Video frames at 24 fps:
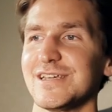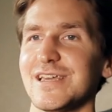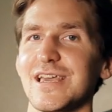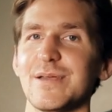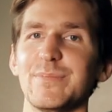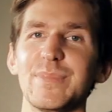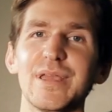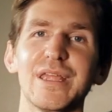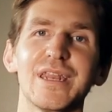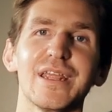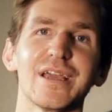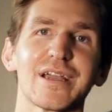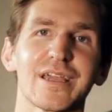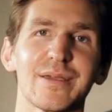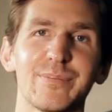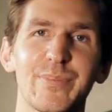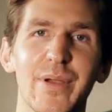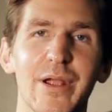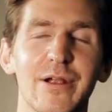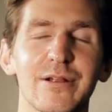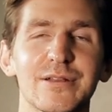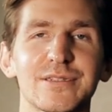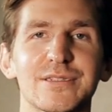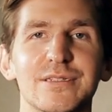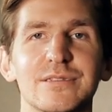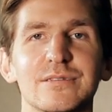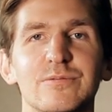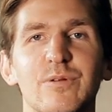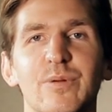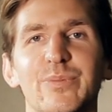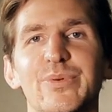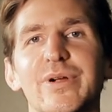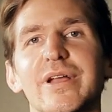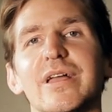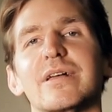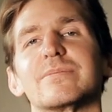Immediate comparisons,
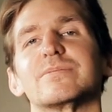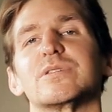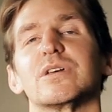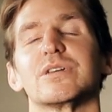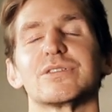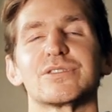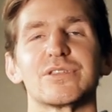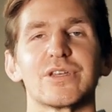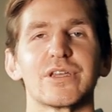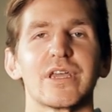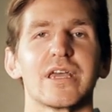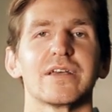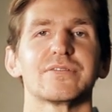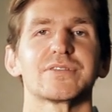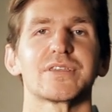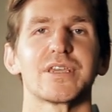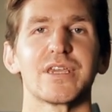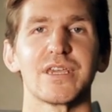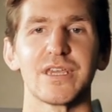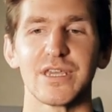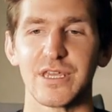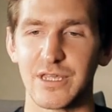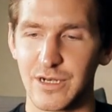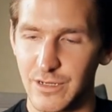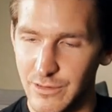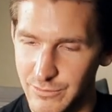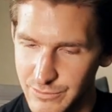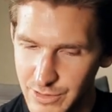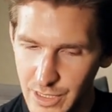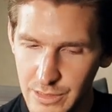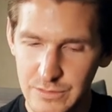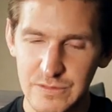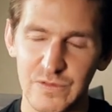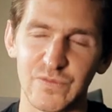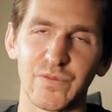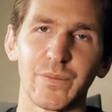we'll bring up Dostoevsky,
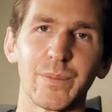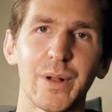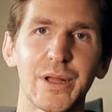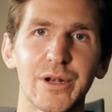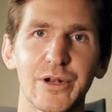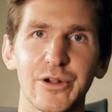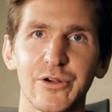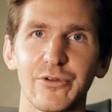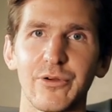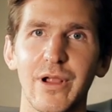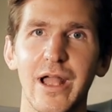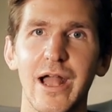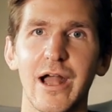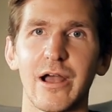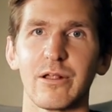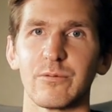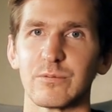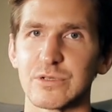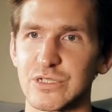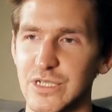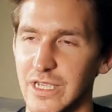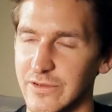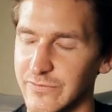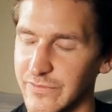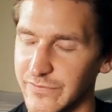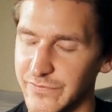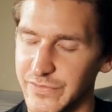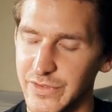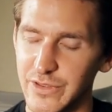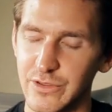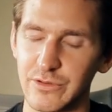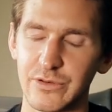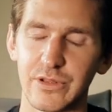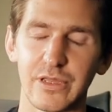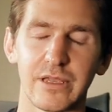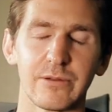Notes from Underground, which I
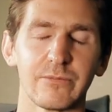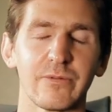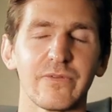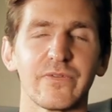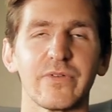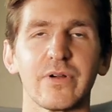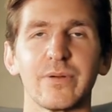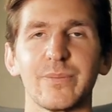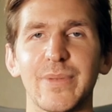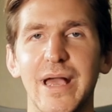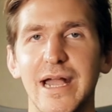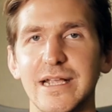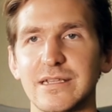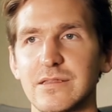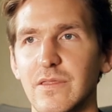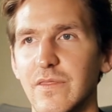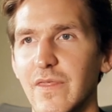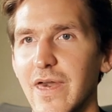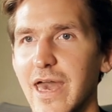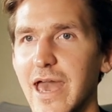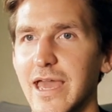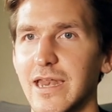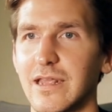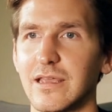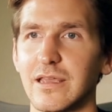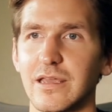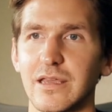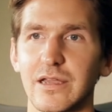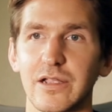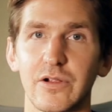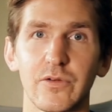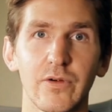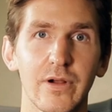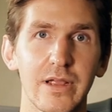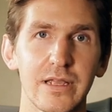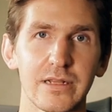reviewed, you can refer back to
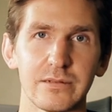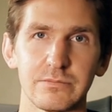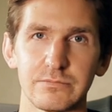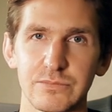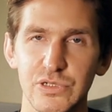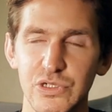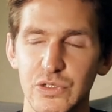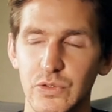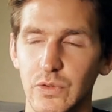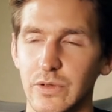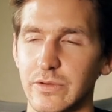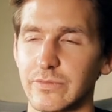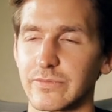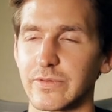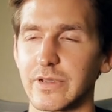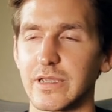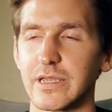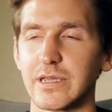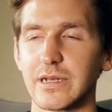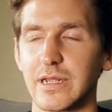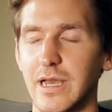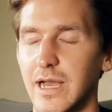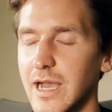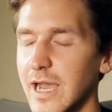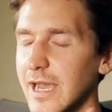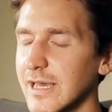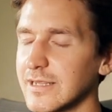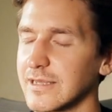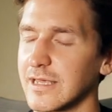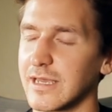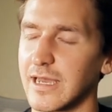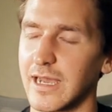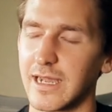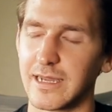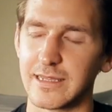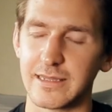that. Great short read,
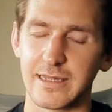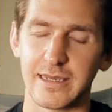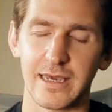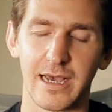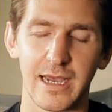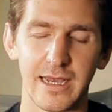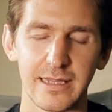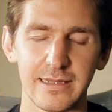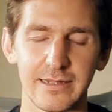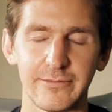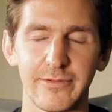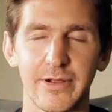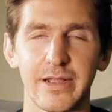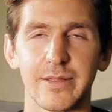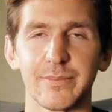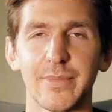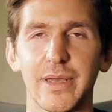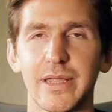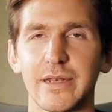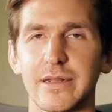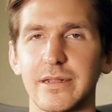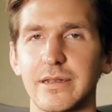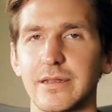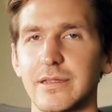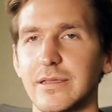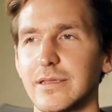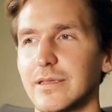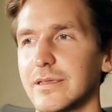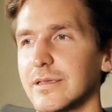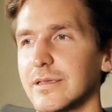highly, highly, highly recommended.